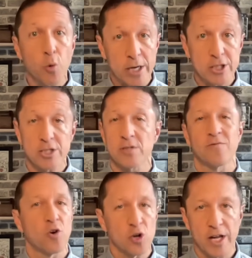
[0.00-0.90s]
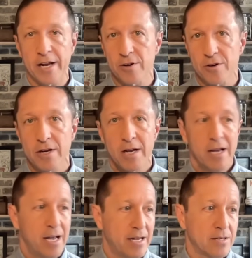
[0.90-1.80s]
questions. Verlander
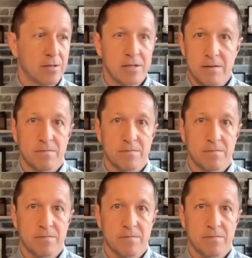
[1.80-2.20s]
and